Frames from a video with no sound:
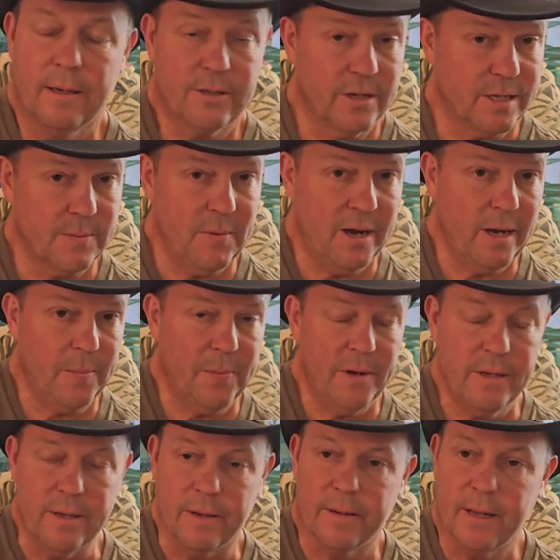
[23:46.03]
Just my
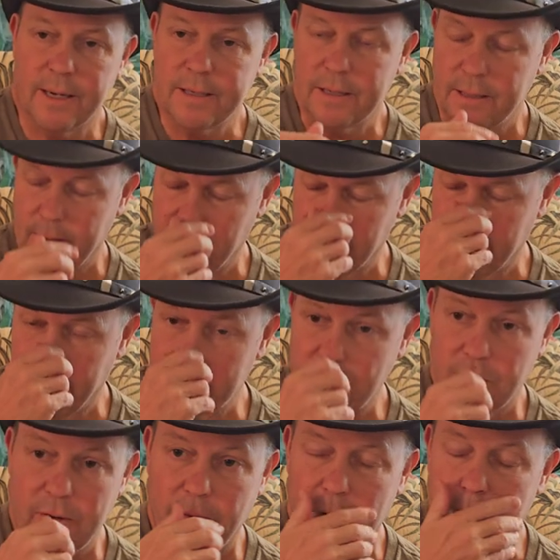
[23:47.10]
opinion. That's uh, but
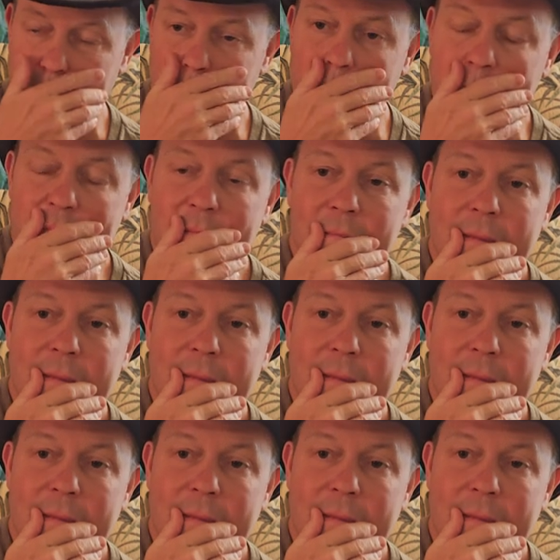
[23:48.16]
that's where we're heading.